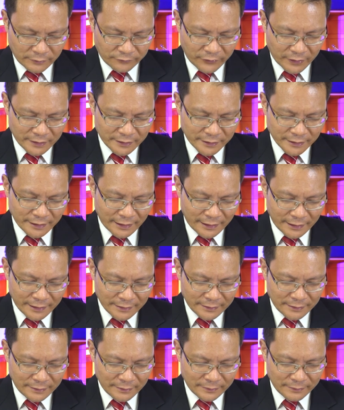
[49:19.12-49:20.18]
Father
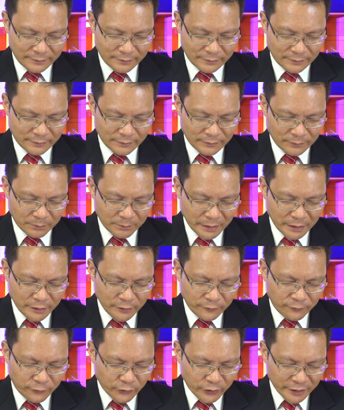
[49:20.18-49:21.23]
God, may
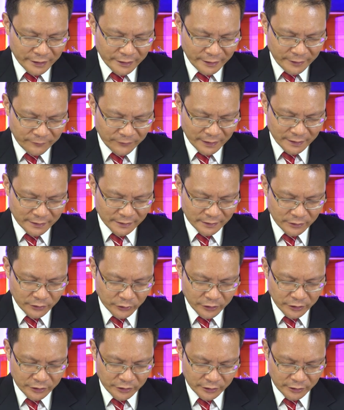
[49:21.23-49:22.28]
you forgive us,
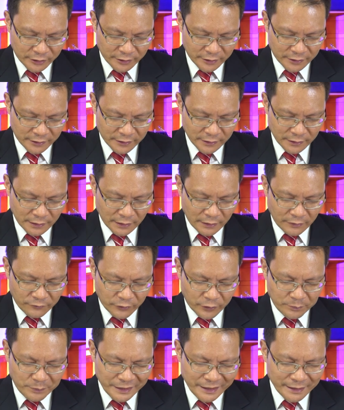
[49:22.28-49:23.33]
your church,
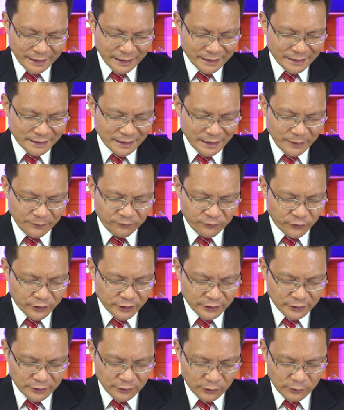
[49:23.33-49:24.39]
for being asleep for
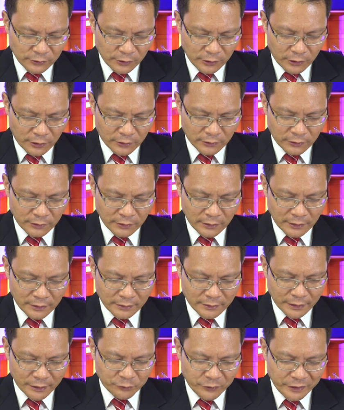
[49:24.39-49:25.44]
so long
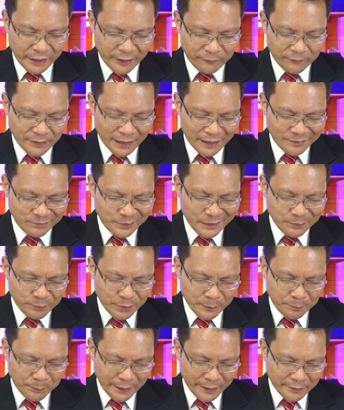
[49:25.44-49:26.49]
that we have not been
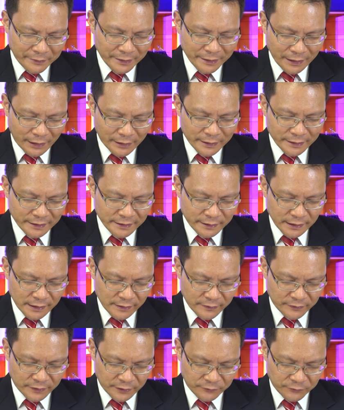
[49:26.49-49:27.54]
preparing
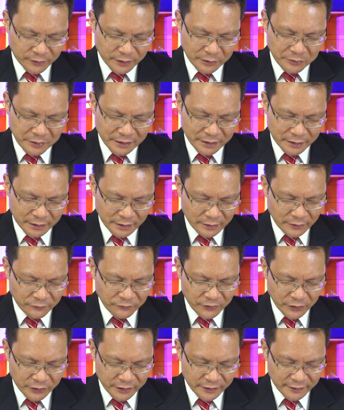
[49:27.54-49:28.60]
ourselves for the return of
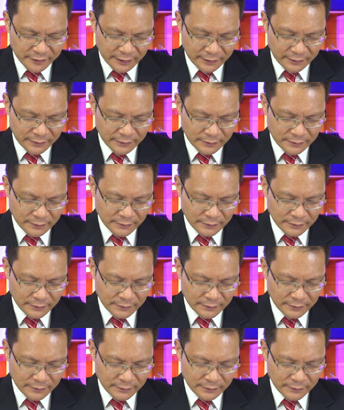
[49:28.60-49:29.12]
your Son.